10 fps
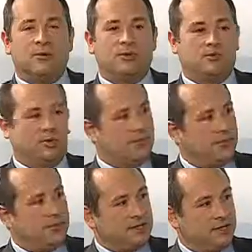we'll put
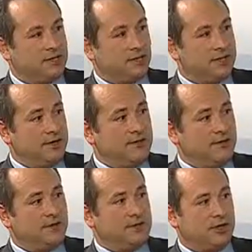medicine right near the
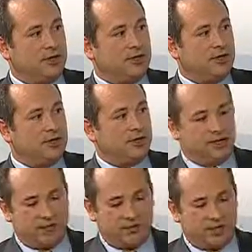femoral nerve, and then
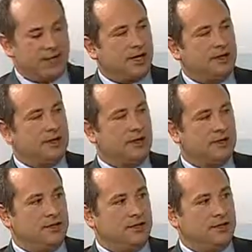we put a cocktail
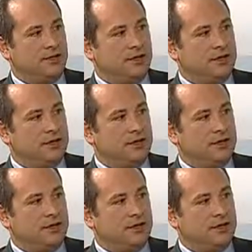in the knee.